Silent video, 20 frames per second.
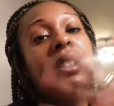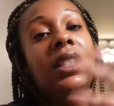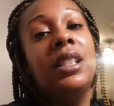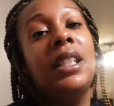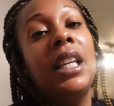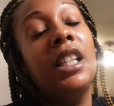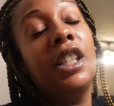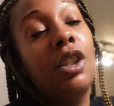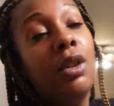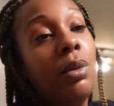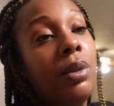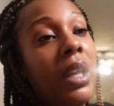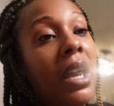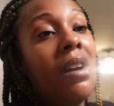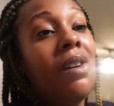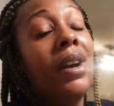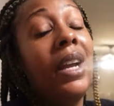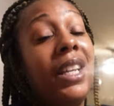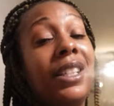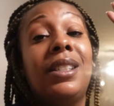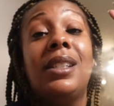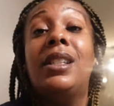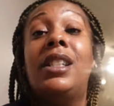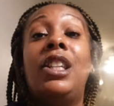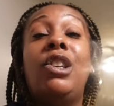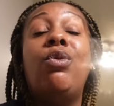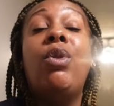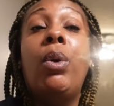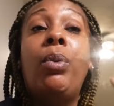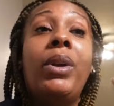just stay tuned. Y'all gonna actually
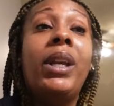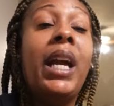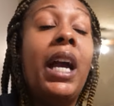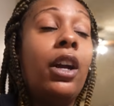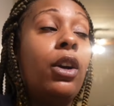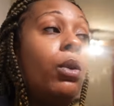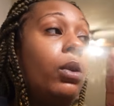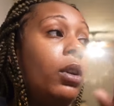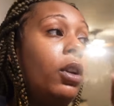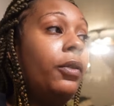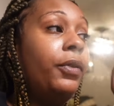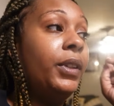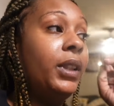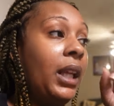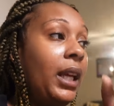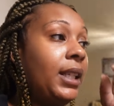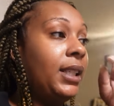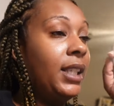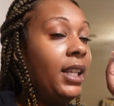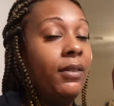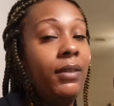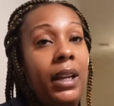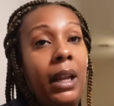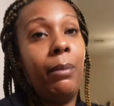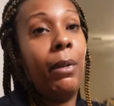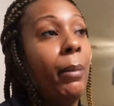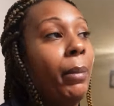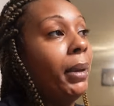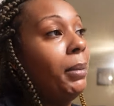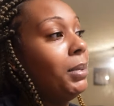see what we got going on for Thanksgiving, like
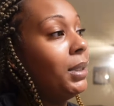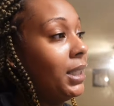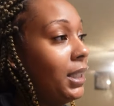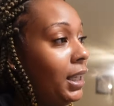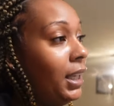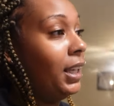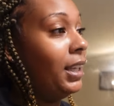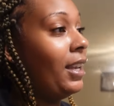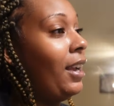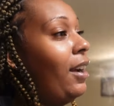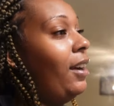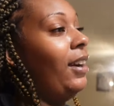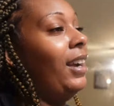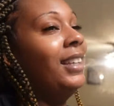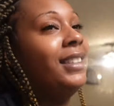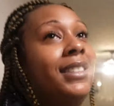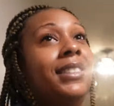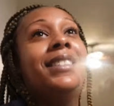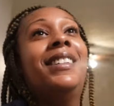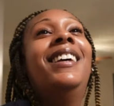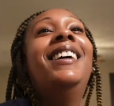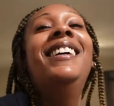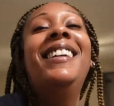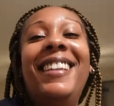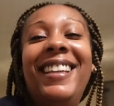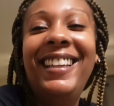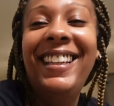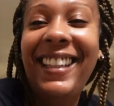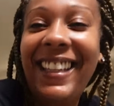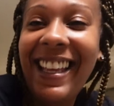my baby said, y'all. I
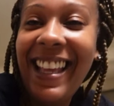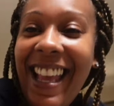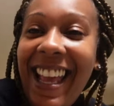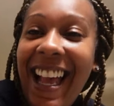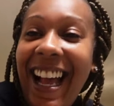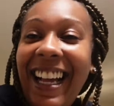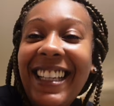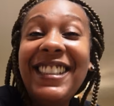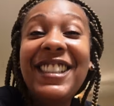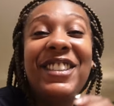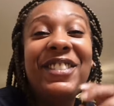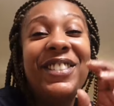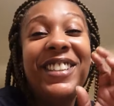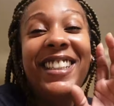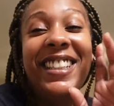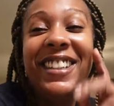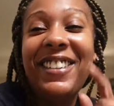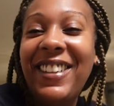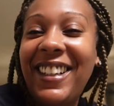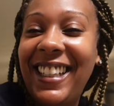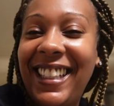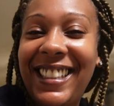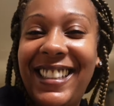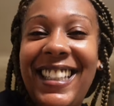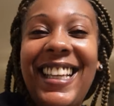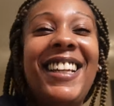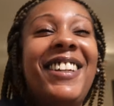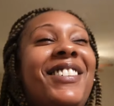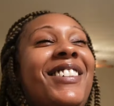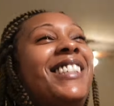just reiterated
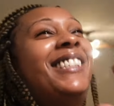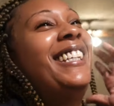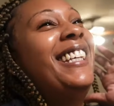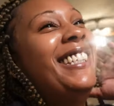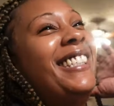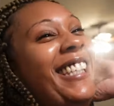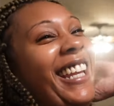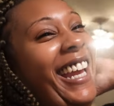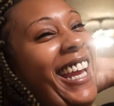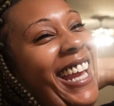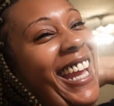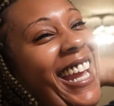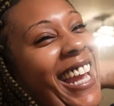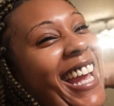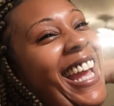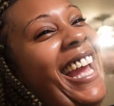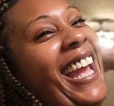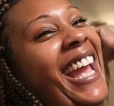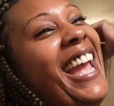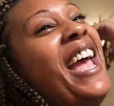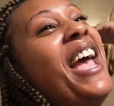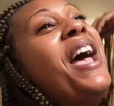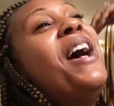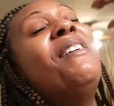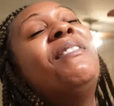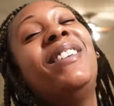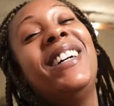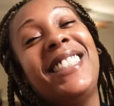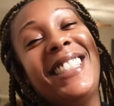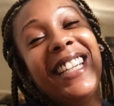exactly what she
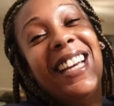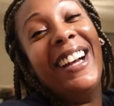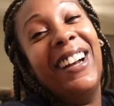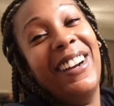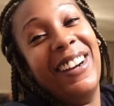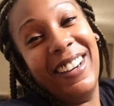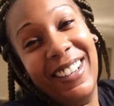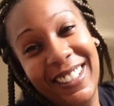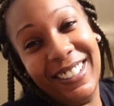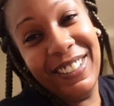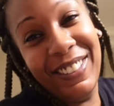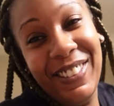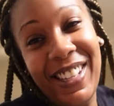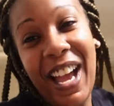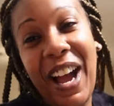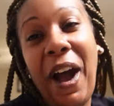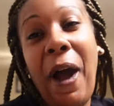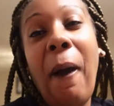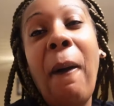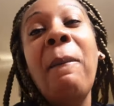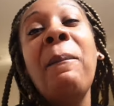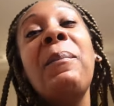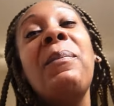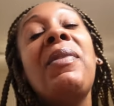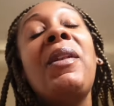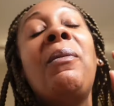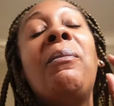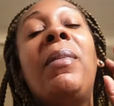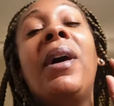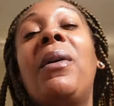said. But y'all heard them, y'all.
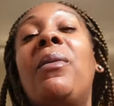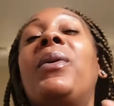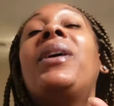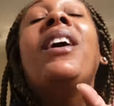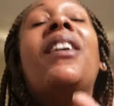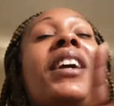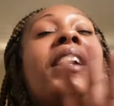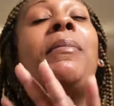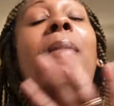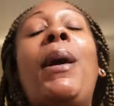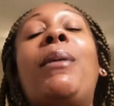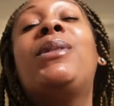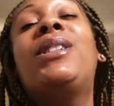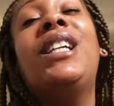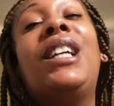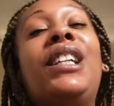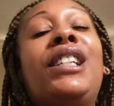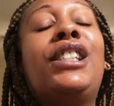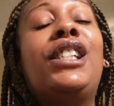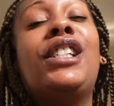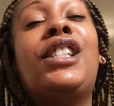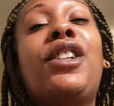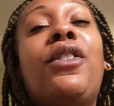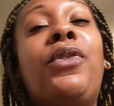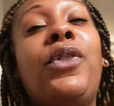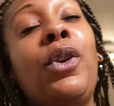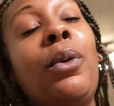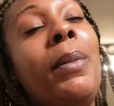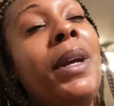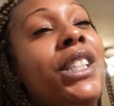But we gonna get back with y'all in just a
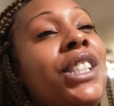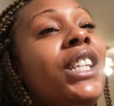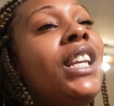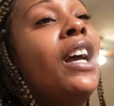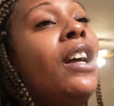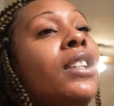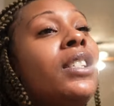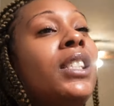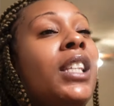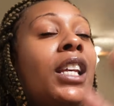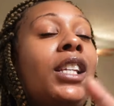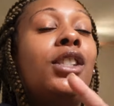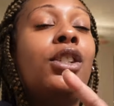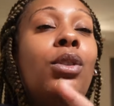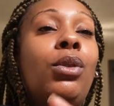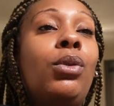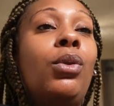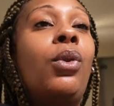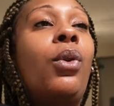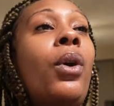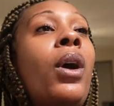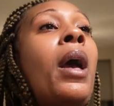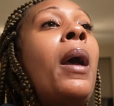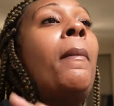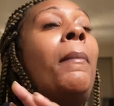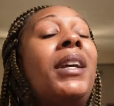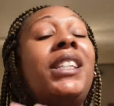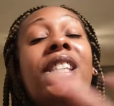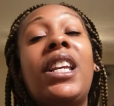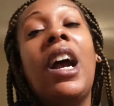few. Make sure y'all stay tuned.
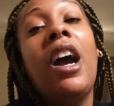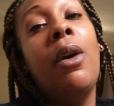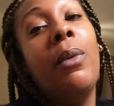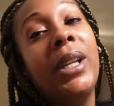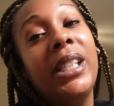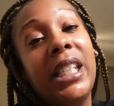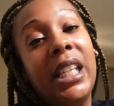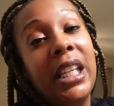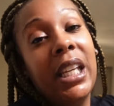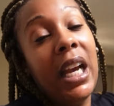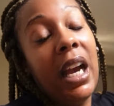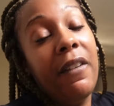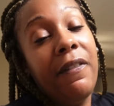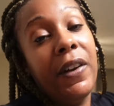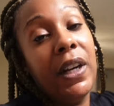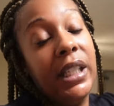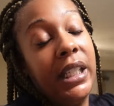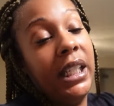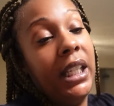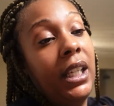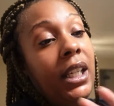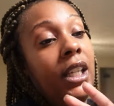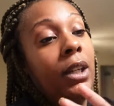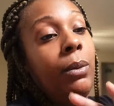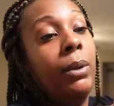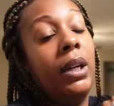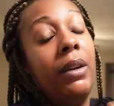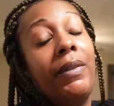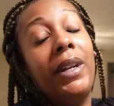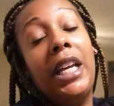Make sure always keep God first in any
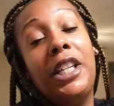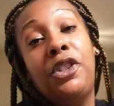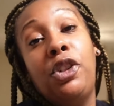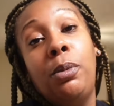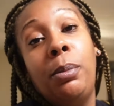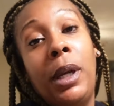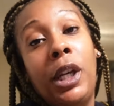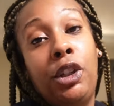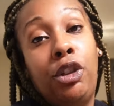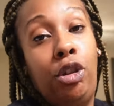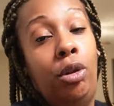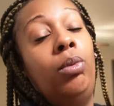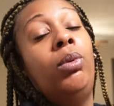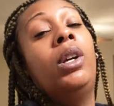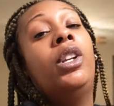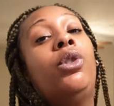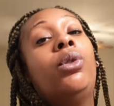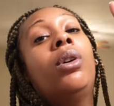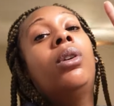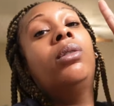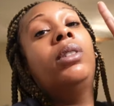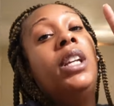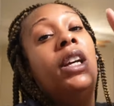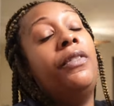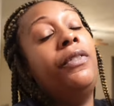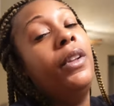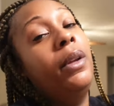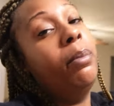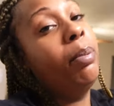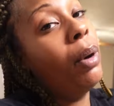whatever that you may do, and you're gonna
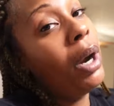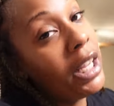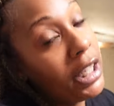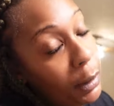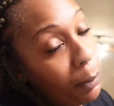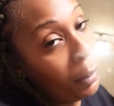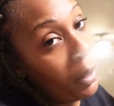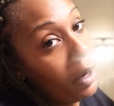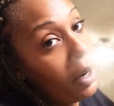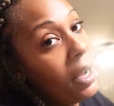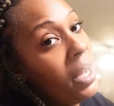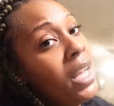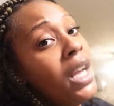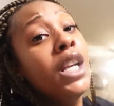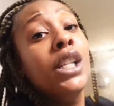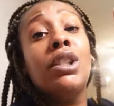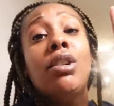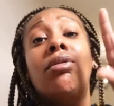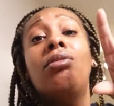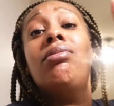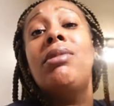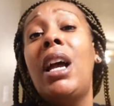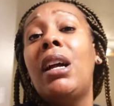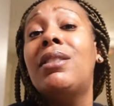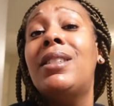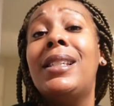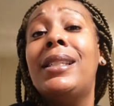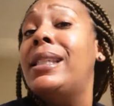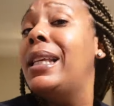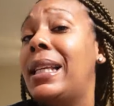definitely prosper. So y'all
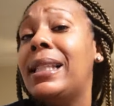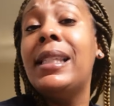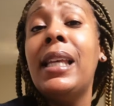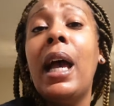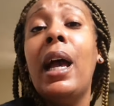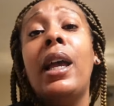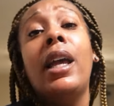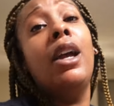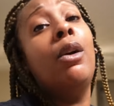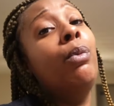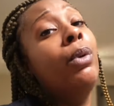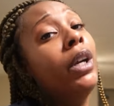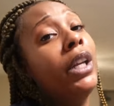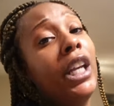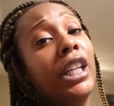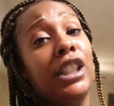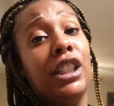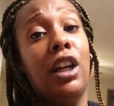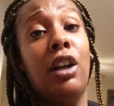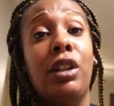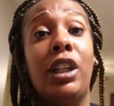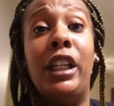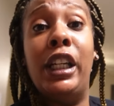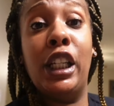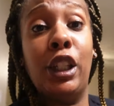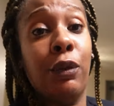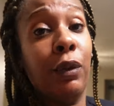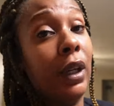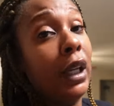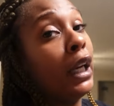just sit tight and we'll catch y'all on the
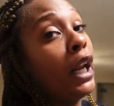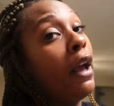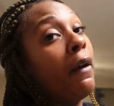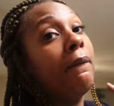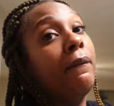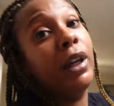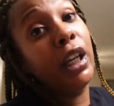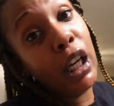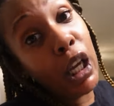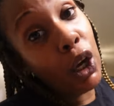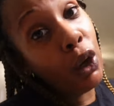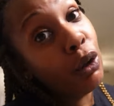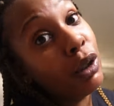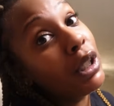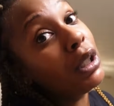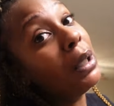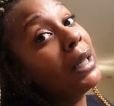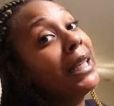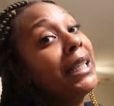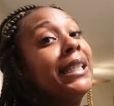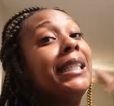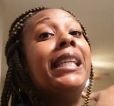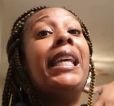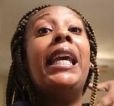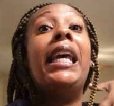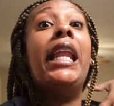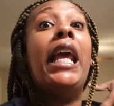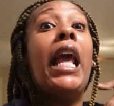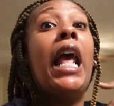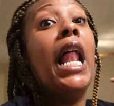next free clip video. So let's
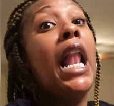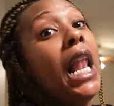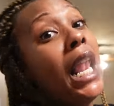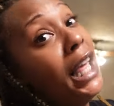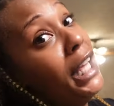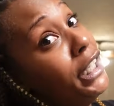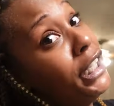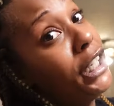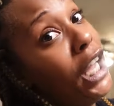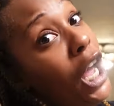get it. Let's